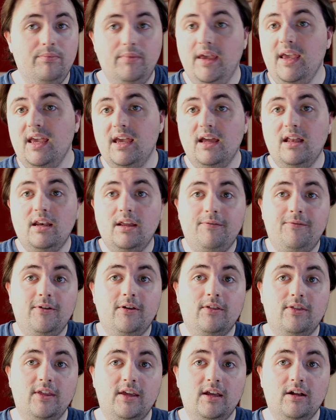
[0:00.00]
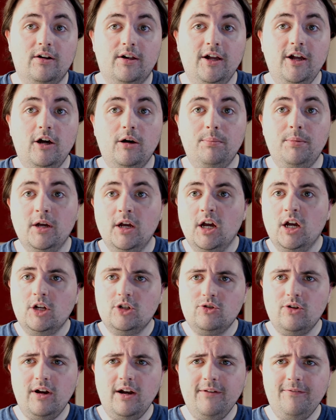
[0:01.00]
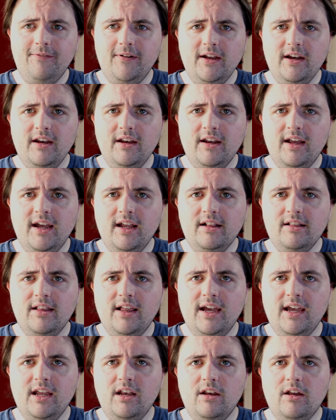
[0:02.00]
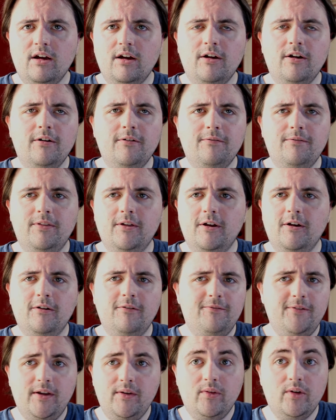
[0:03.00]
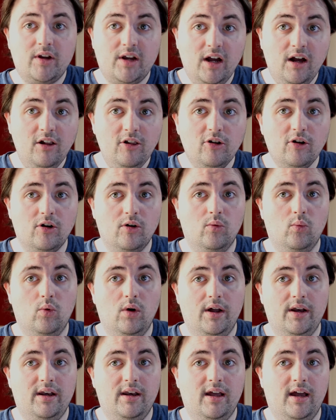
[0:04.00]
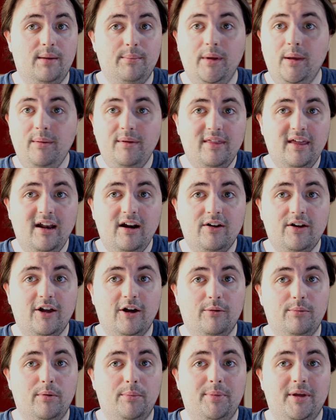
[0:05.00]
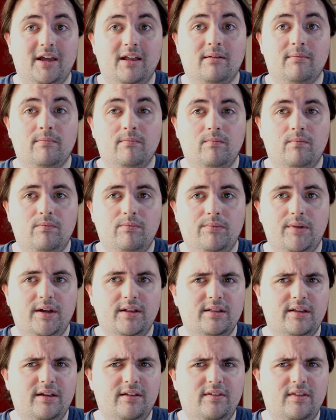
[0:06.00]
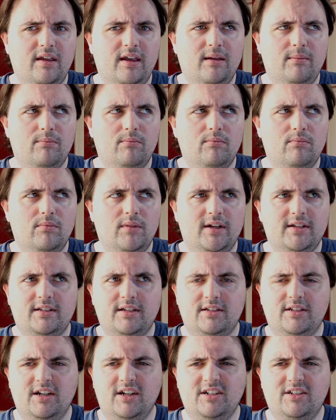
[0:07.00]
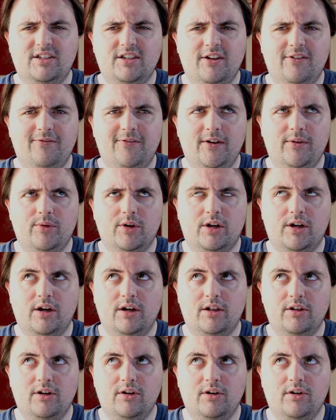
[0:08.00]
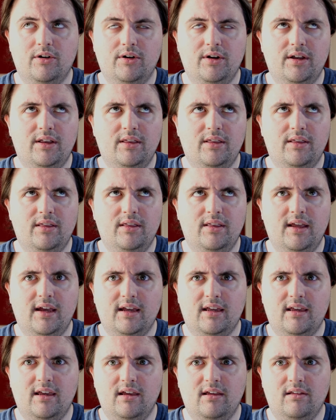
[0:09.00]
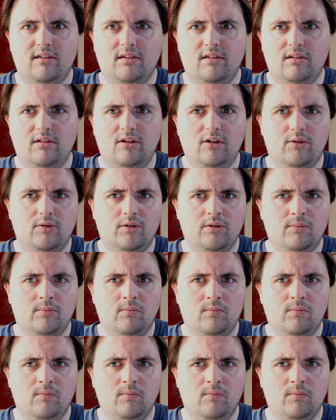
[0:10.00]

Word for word: And if you think it'll help, try to find a nightlight of their favorite color or whatnot. Maybe that'll help a bit. Unless they like to touch their favorite color, in that case, don't.